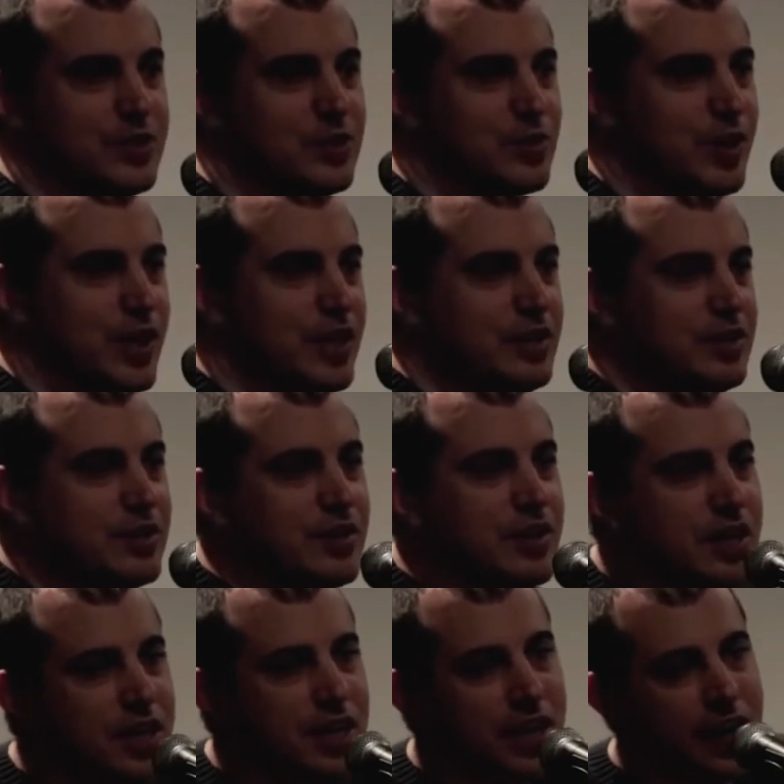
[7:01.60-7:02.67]
Great.
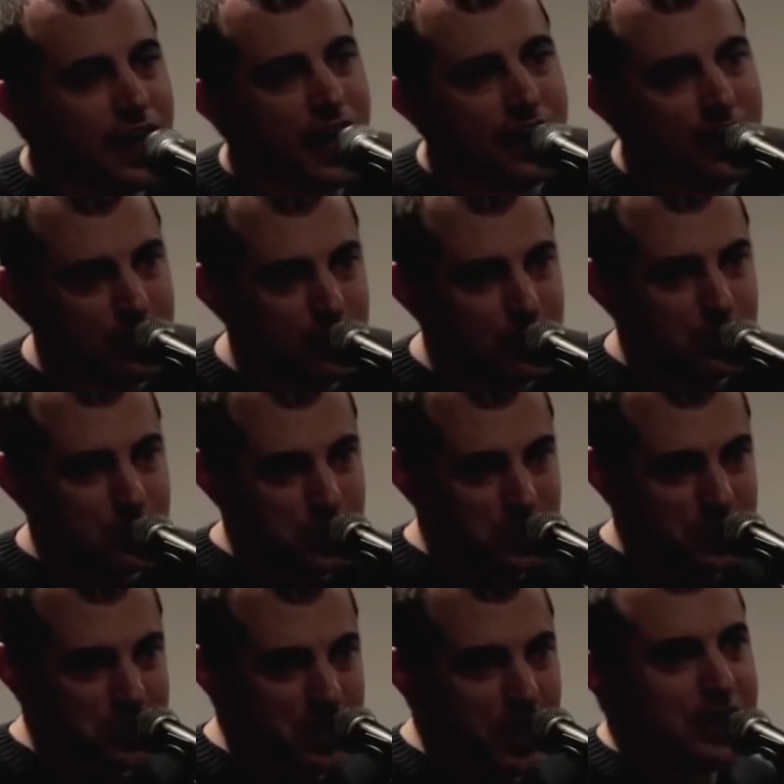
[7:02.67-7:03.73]
And I lose
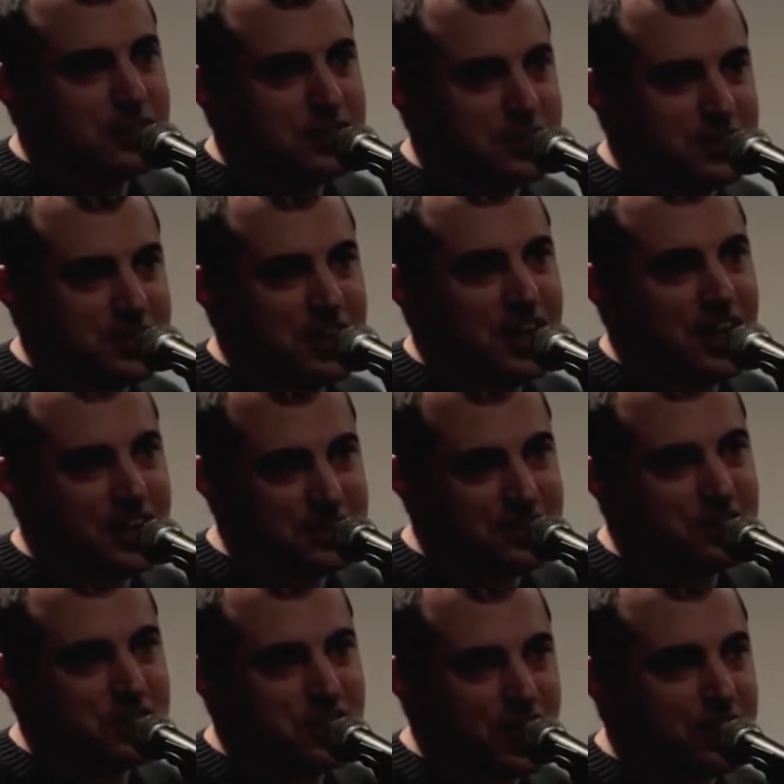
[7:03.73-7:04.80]
because I
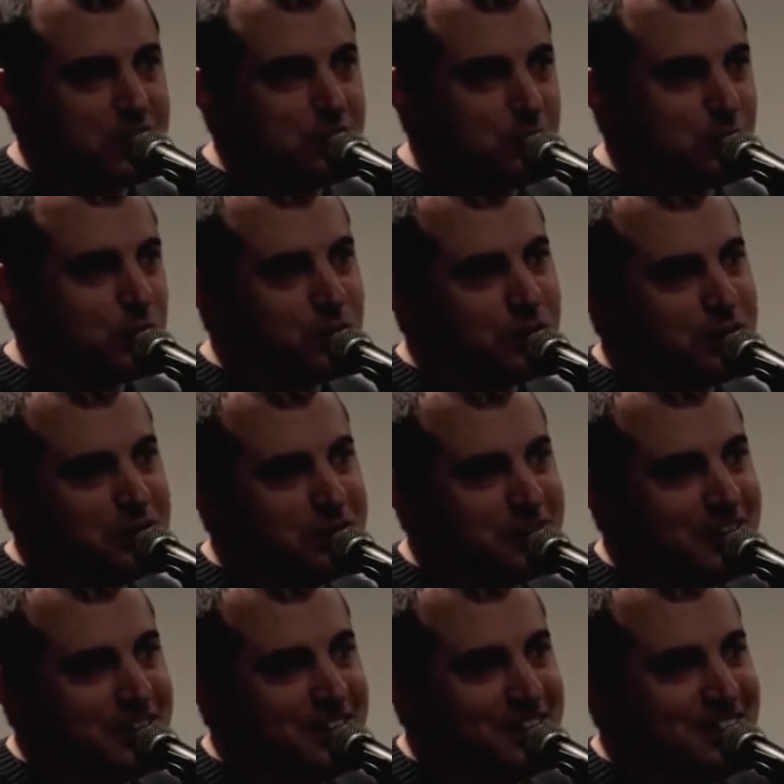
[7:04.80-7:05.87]
suck at pool,
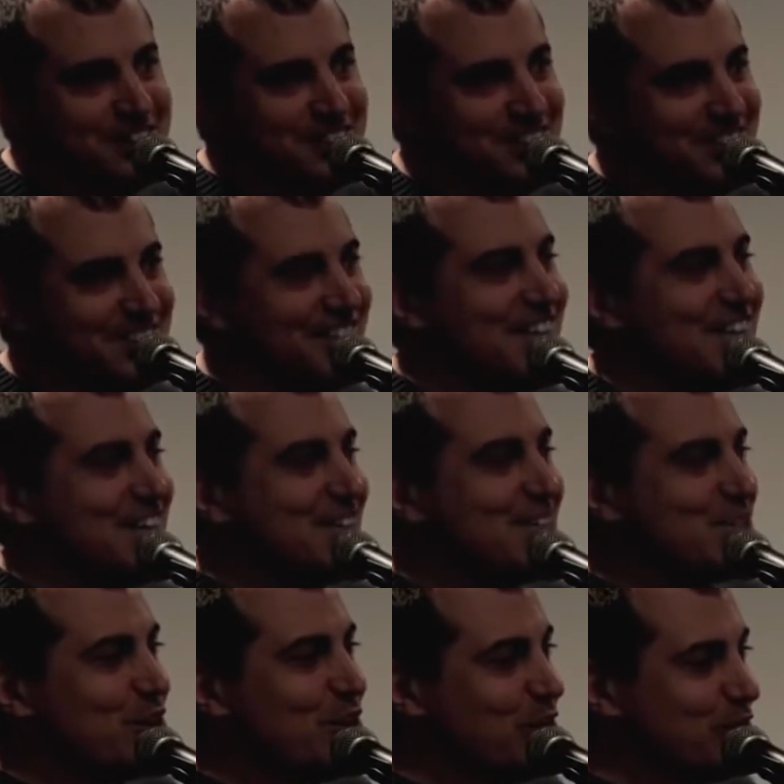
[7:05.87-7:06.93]
right?
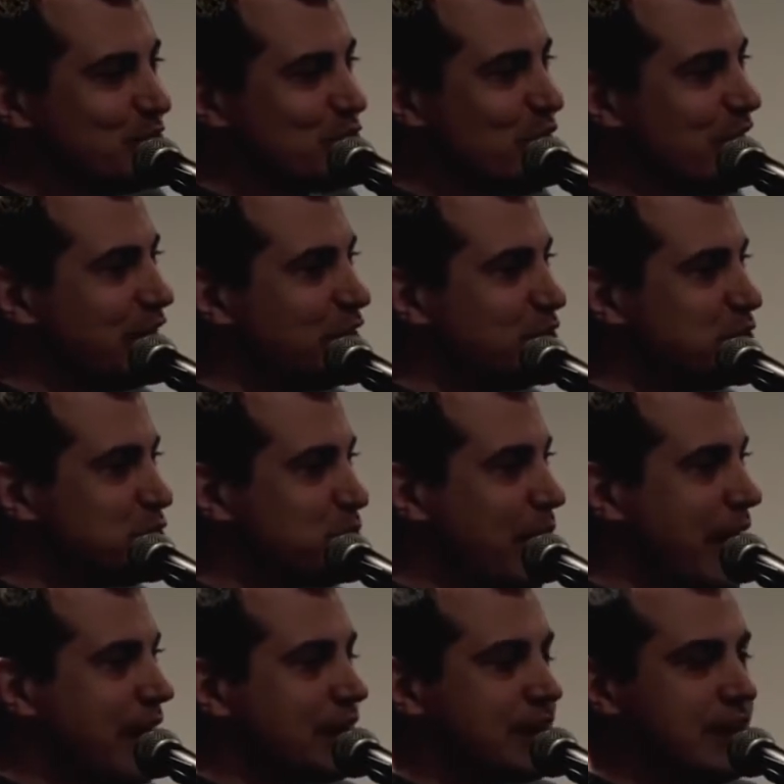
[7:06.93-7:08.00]
so I lose
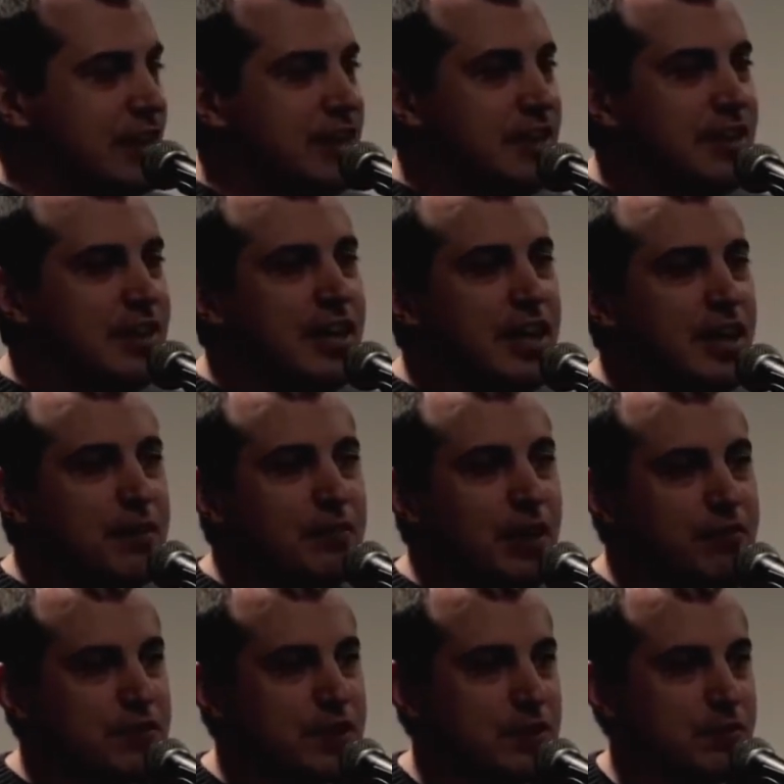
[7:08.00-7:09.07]
badly.
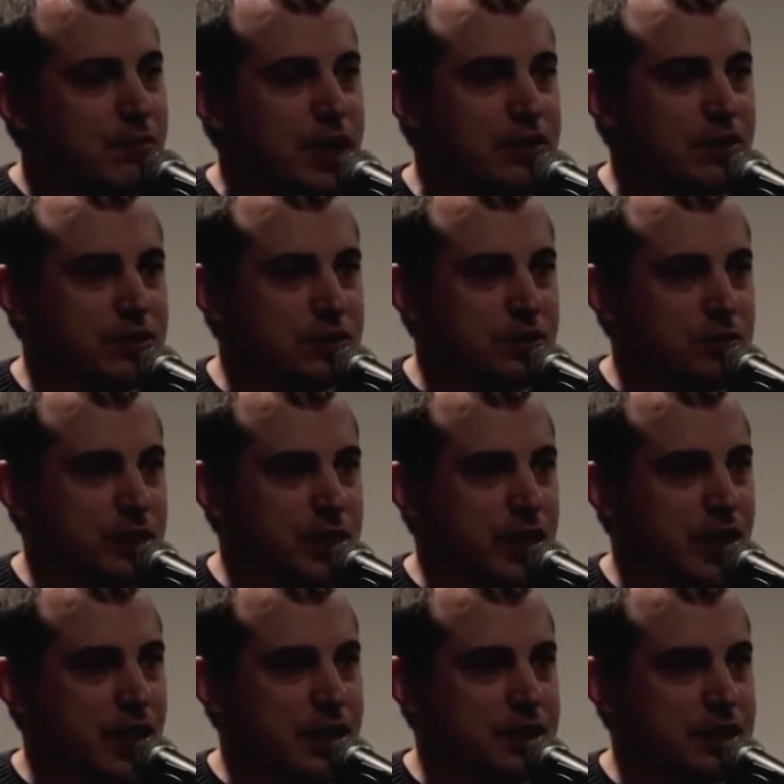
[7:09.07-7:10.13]
My friend might also be a
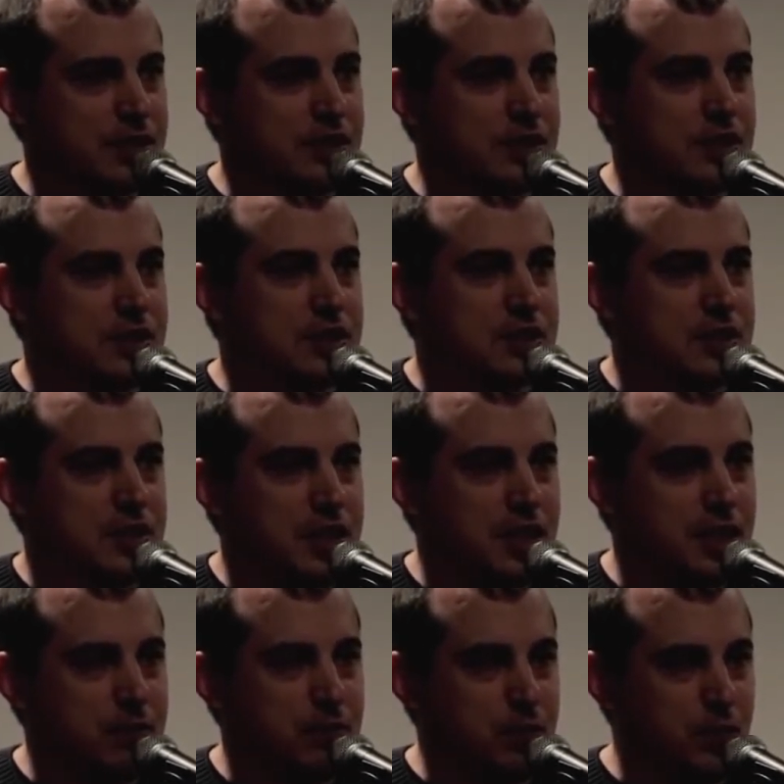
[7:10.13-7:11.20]
hustler
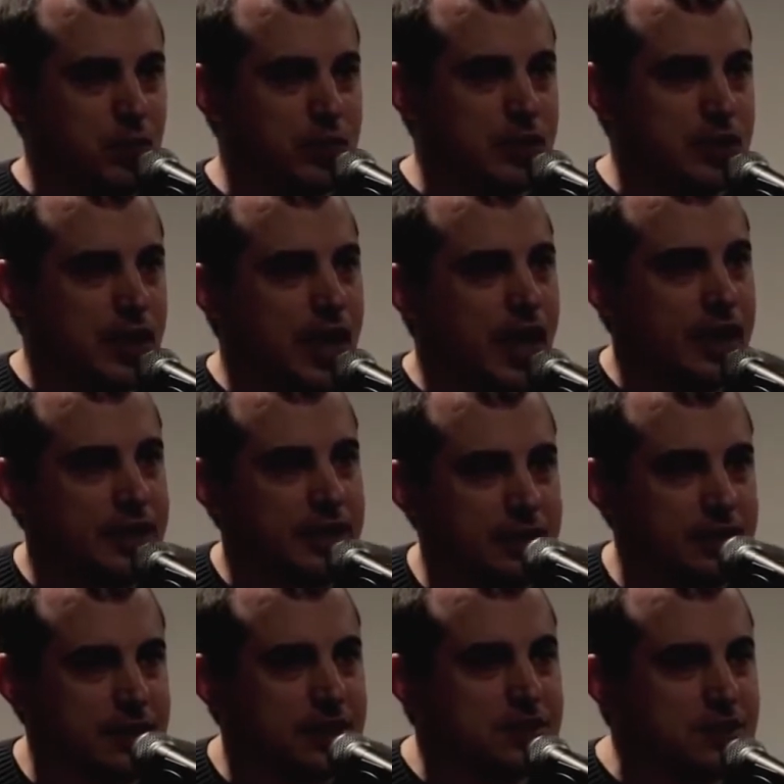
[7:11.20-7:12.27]
in pool and
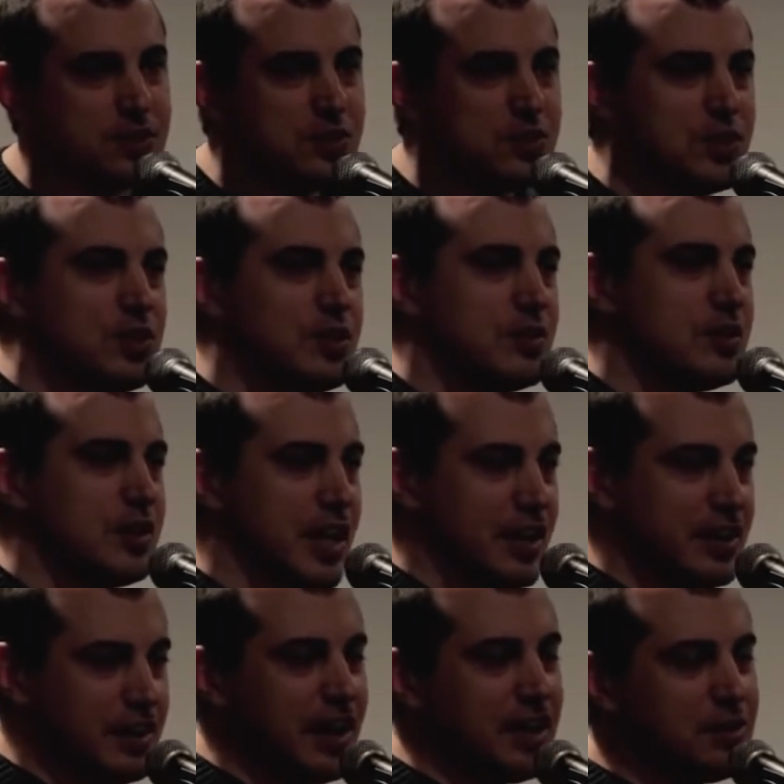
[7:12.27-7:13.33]
hiding this, so
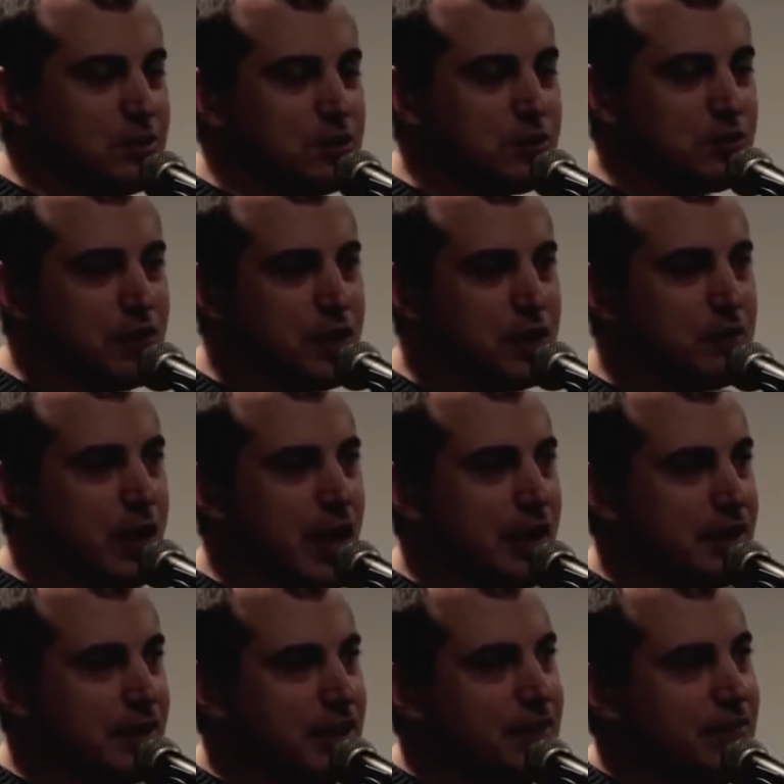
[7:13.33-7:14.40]
I lose very
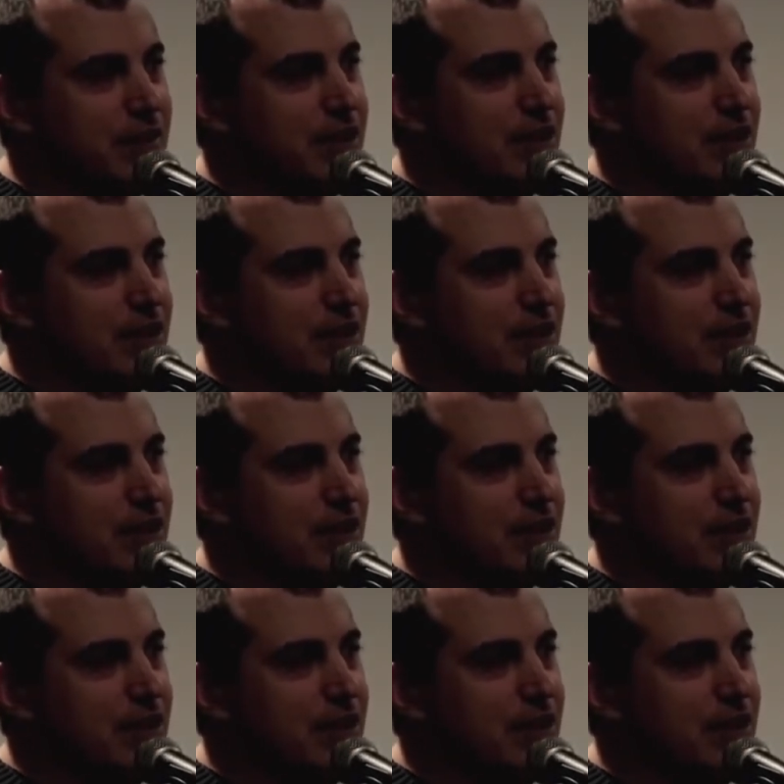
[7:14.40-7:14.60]
badly.